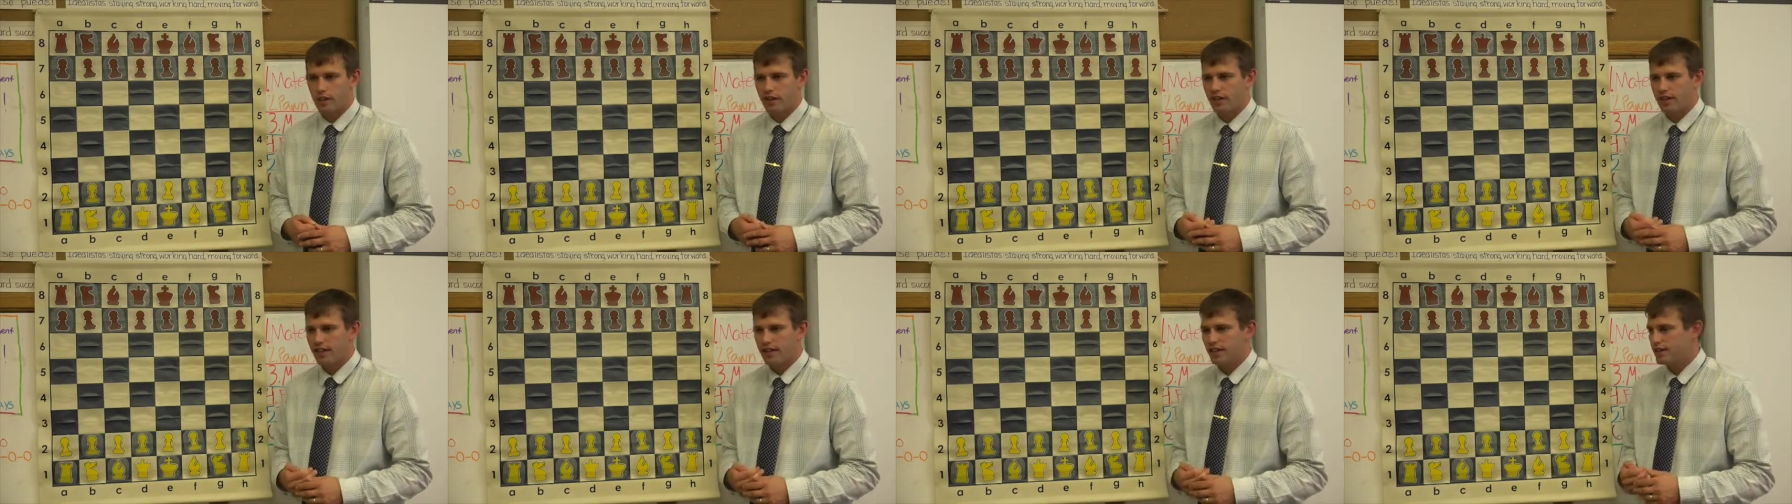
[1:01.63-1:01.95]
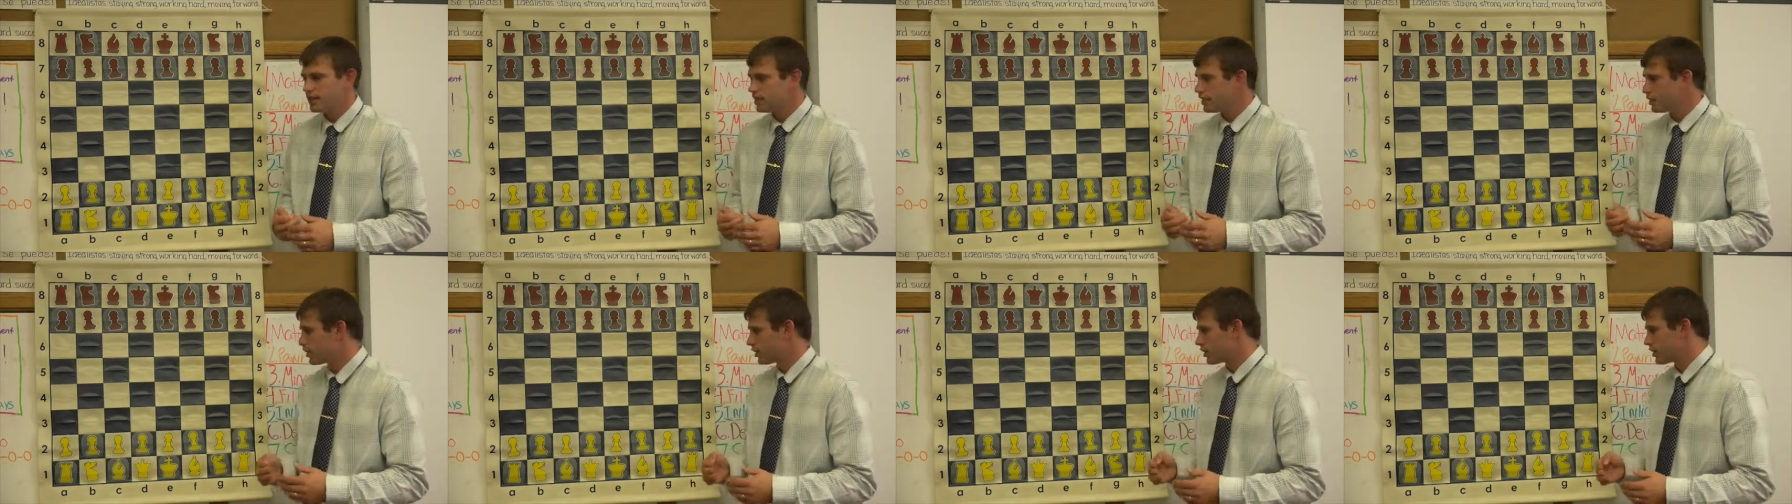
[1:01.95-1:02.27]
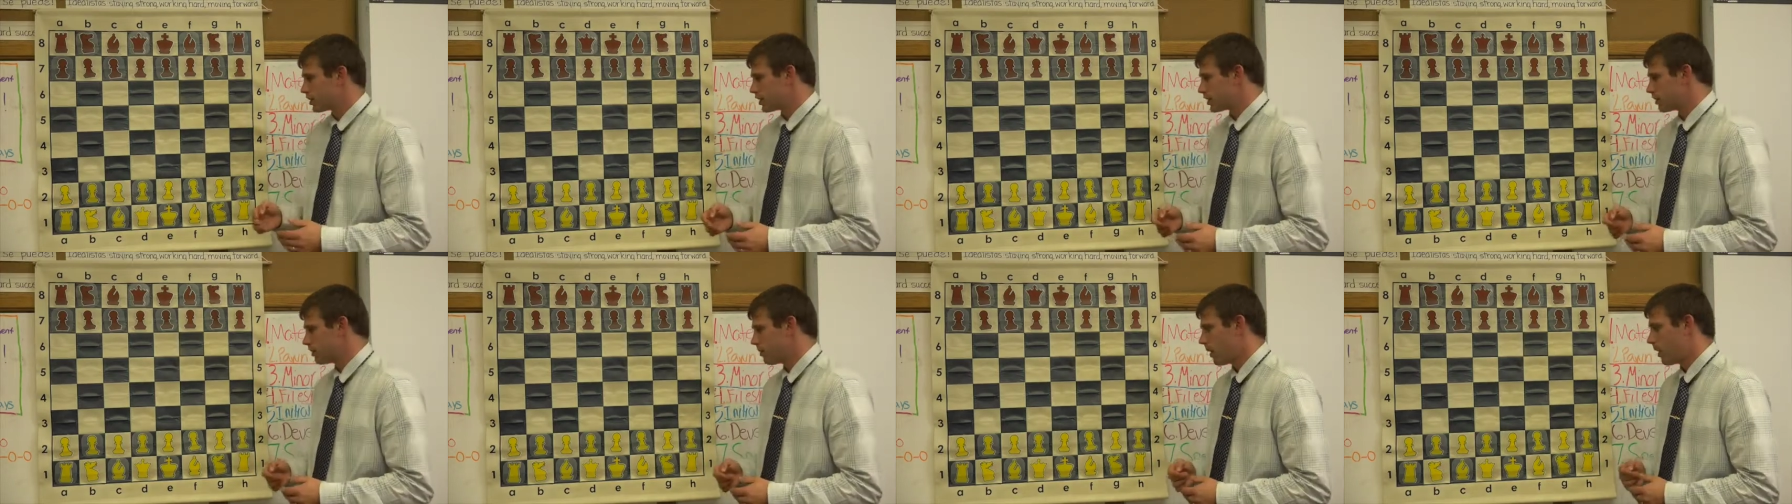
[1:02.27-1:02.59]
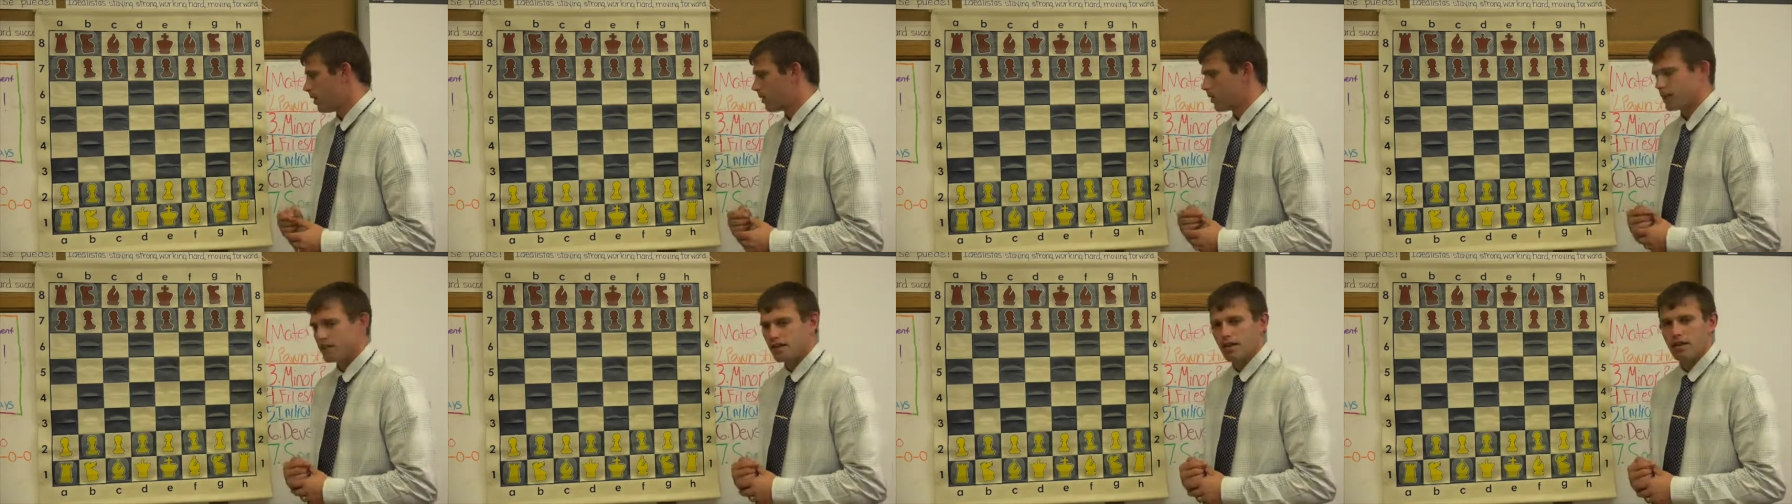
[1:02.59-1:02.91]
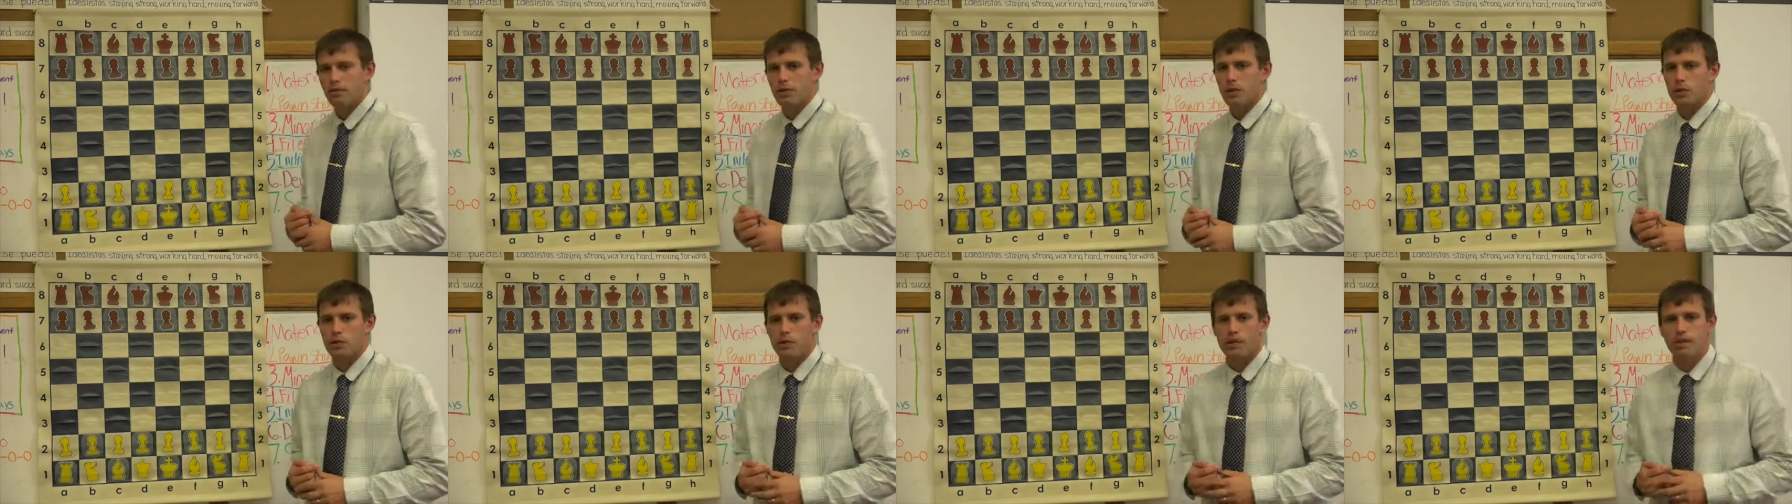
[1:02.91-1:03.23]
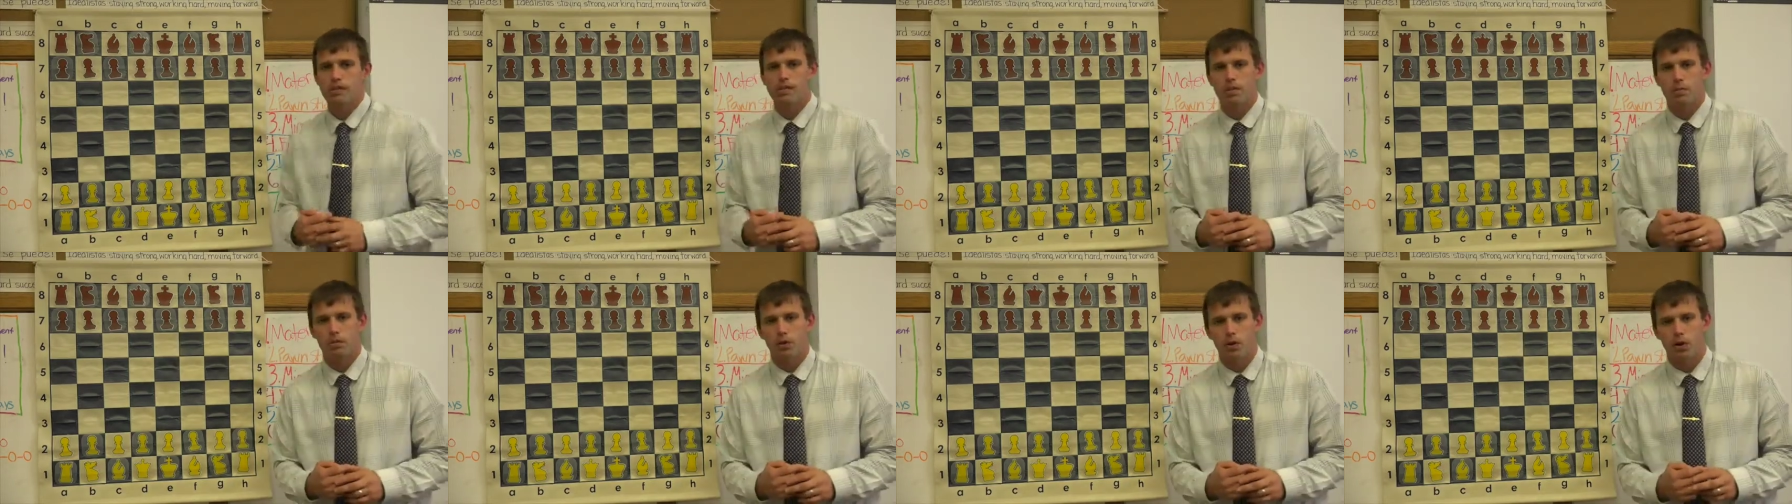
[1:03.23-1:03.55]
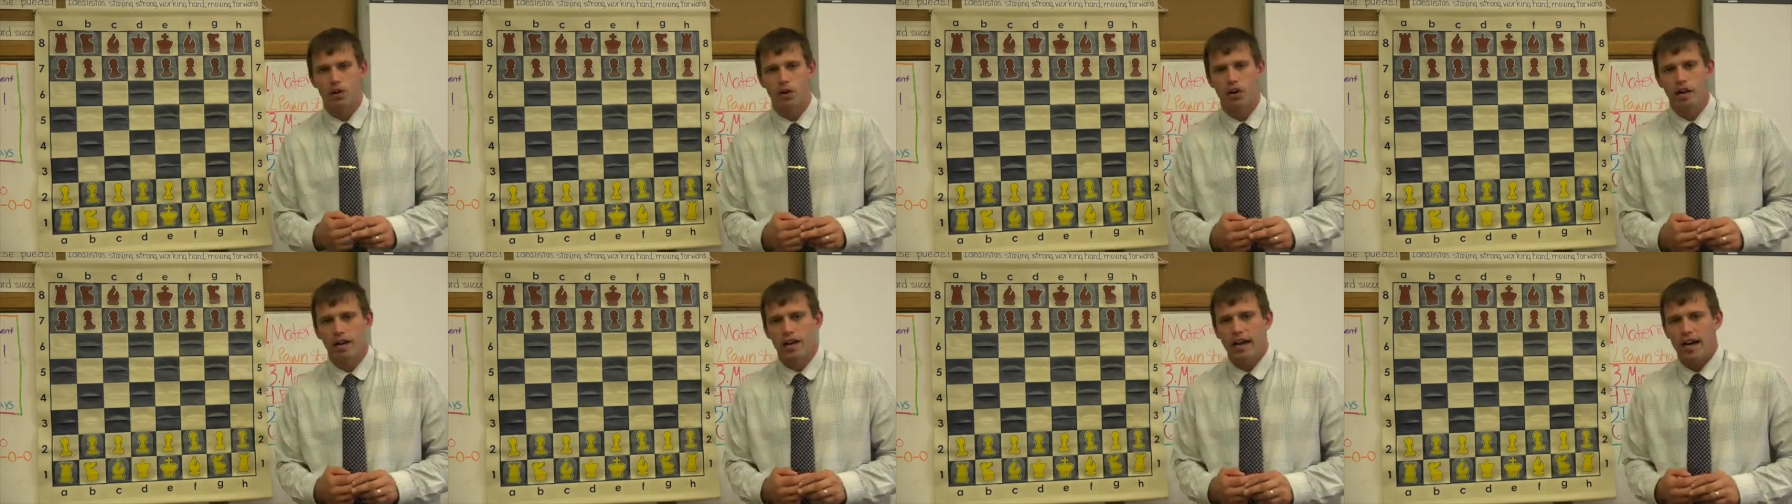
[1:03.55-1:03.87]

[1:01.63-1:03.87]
And this is just a small one. It's unbelievable